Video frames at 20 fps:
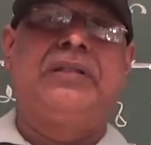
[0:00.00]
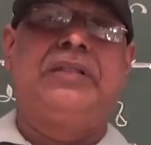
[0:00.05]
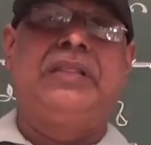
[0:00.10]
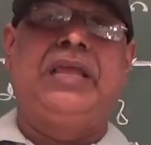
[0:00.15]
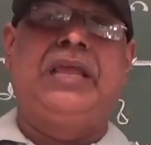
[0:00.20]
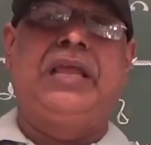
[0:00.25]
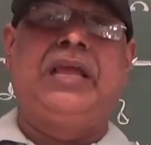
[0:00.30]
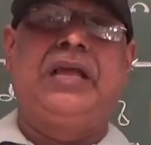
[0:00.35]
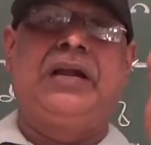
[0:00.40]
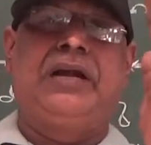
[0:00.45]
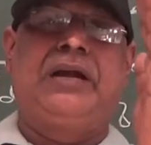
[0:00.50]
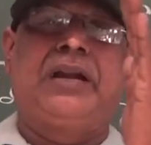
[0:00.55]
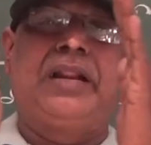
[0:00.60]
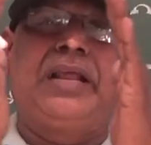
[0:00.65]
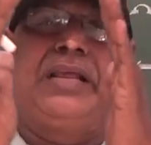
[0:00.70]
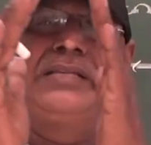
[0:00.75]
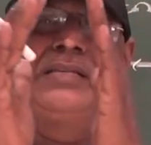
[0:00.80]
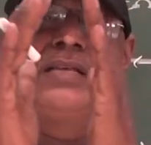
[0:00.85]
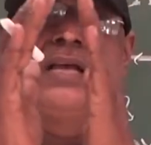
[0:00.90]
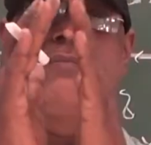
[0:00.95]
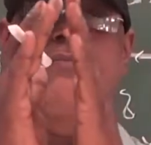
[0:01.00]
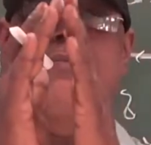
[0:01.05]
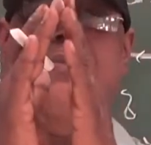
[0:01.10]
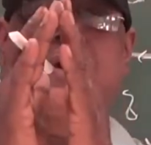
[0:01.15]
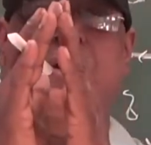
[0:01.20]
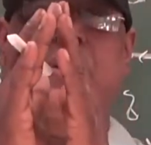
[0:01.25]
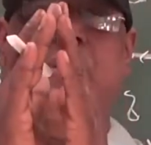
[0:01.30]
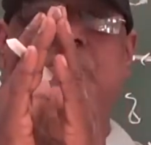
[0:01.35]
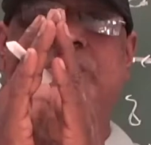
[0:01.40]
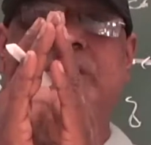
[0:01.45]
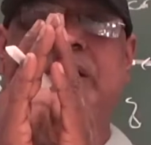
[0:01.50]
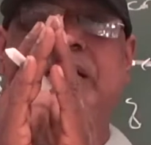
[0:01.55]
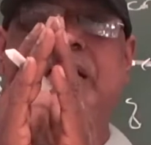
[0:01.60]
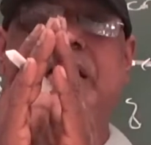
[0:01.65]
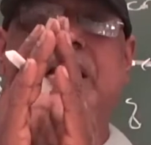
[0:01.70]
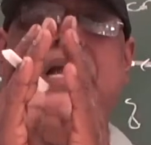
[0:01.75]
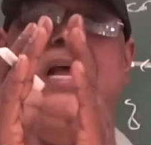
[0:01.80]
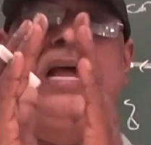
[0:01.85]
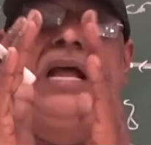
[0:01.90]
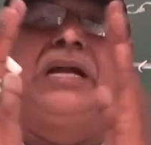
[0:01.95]
the trees come closer
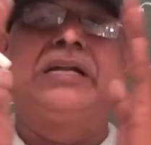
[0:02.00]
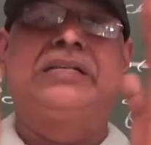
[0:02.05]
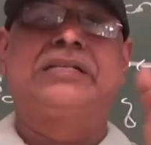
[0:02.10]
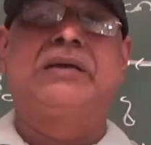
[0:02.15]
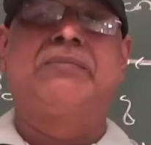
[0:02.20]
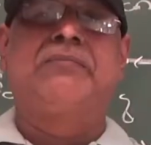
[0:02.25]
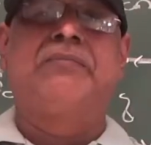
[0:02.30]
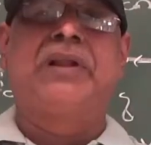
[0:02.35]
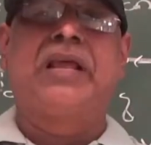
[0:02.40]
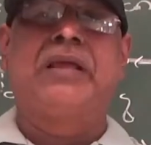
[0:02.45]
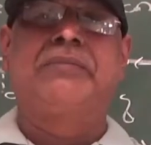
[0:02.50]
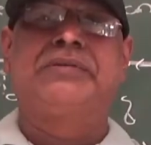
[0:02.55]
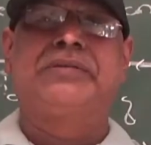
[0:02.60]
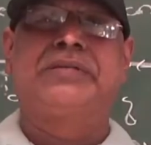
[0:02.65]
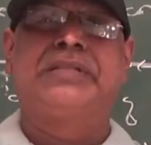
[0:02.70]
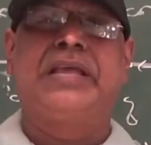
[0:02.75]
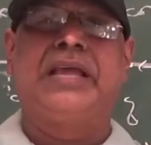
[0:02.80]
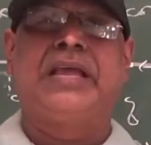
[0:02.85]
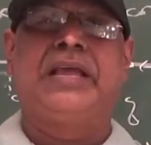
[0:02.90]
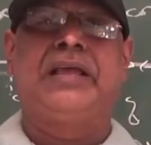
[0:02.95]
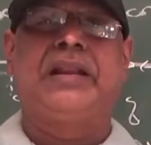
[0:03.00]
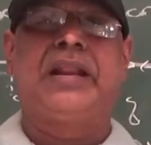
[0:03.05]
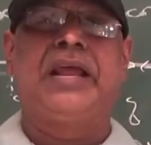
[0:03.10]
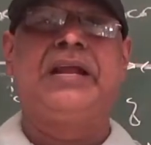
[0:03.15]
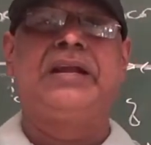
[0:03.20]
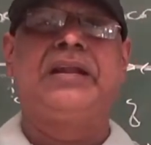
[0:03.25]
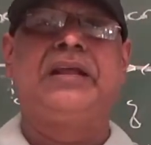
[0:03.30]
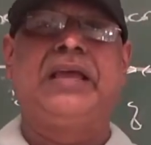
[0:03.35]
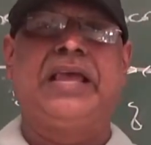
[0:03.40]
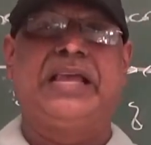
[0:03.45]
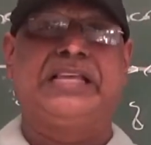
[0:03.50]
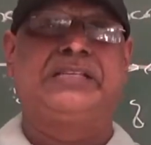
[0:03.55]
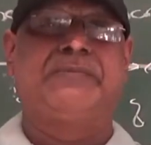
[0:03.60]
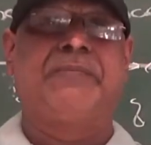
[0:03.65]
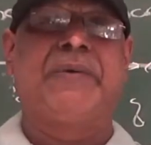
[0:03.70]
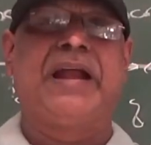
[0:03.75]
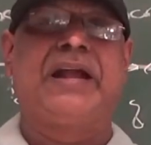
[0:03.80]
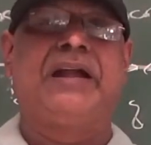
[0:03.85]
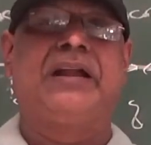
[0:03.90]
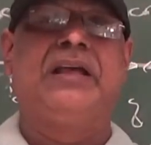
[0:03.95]
and sometimes they
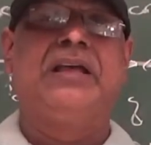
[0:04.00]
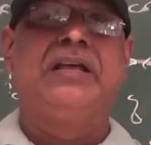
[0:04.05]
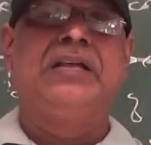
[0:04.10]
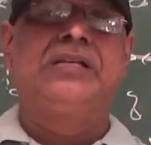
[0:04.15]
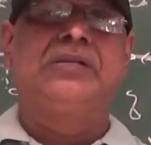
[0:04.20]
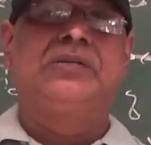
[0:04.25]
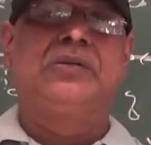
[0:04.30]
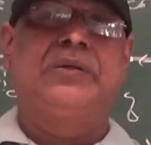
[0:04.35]
expand.